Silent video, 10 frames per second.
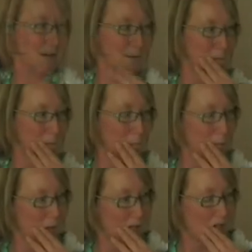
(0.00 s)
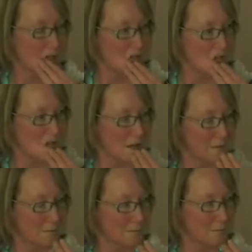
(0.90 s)
And in terms of, I
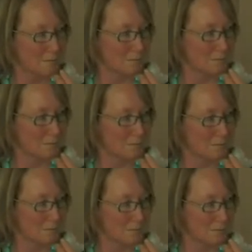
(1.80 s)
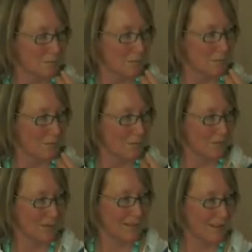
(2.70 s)
don't know if I'm diverting you from
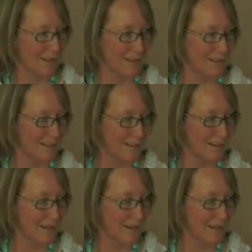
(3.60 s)
main subject or not.